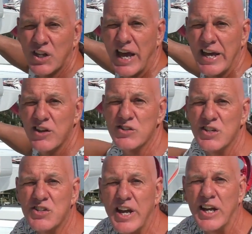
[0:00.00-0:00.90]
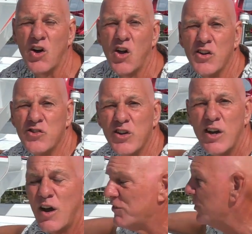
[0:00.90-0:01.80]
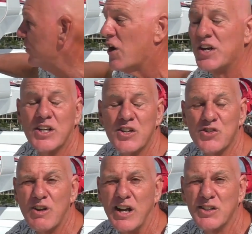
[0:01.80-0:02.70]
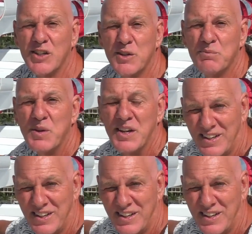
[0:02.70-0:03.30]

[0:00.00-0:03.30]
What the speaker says: the latest in technology. I've designed and constructed them,